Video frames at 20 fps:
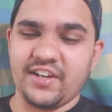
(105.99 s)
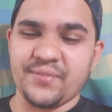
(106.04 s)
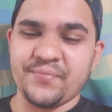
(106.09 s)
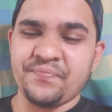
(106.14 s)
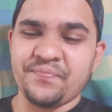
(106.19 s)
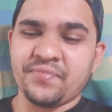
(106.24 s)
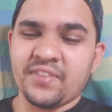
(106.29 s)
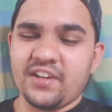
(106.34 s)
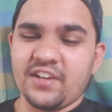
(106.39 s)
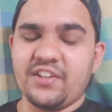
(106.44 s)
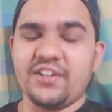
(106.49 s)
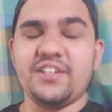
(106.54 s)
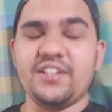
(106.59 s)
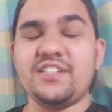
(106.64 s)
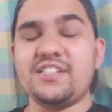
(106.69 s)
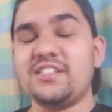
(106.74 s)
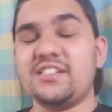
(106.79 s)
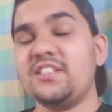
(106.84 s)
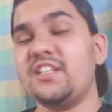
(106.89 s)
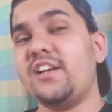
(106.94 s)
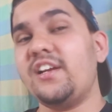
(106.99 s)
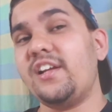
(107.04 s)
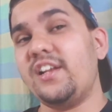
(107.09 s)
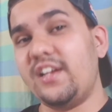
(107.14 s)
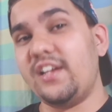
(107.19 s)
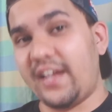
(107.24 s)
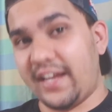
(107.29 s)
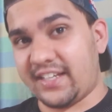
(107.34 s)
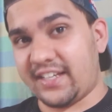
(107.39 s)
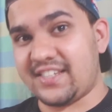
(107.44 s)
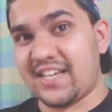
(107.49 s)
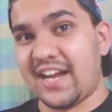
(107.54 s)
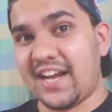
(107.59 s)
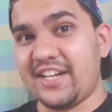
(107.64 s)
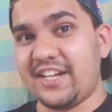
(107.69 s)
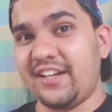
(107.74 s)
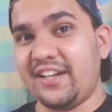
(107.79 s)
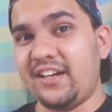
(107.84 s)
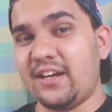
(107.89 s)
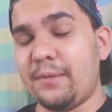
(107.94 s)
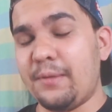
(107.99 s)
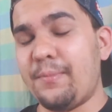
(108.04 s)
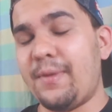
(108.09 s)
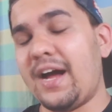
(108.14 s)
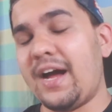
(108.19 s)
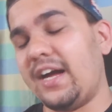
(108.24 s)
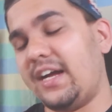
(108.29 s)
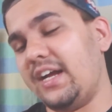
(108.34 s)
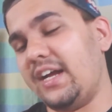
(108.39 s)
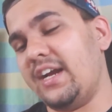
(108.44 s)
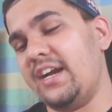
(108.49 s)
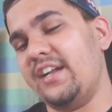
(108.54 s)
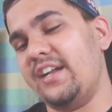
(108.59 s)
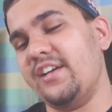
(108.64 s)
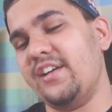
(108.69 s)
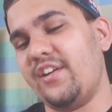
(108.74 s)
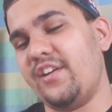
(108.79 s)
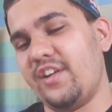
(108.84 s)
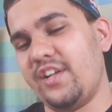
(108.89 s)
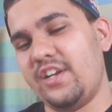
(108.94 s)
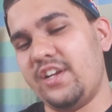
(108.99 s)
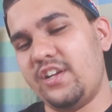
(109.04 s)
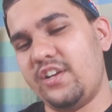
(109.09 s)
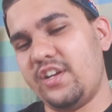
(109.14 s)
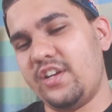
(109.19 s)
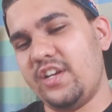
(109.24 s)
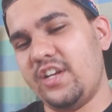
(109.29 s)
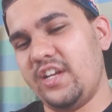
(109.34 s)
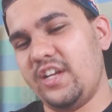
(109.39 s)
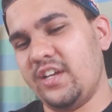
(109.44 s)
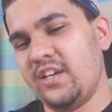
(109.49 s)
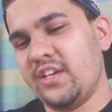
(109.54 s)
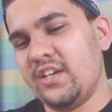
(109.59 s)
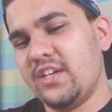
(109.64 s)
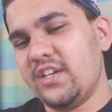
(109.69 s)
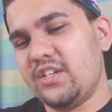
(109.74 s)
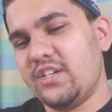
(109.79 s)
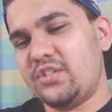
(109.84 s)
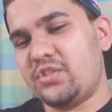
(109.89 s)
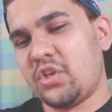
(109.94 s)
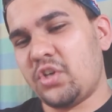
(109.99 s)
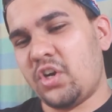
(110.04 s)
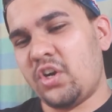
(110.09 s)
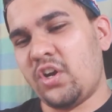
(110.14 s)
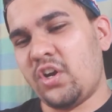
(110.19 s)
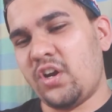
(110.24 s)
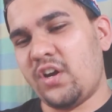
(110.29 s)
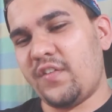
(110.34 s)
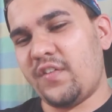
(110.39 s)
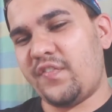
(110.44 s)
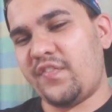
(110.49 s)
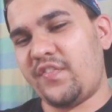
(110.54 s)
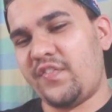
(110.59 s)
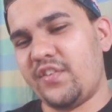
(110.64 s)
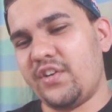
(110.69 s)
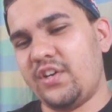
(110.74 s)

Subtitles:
you know, this is a really exciting comeback and a really sort of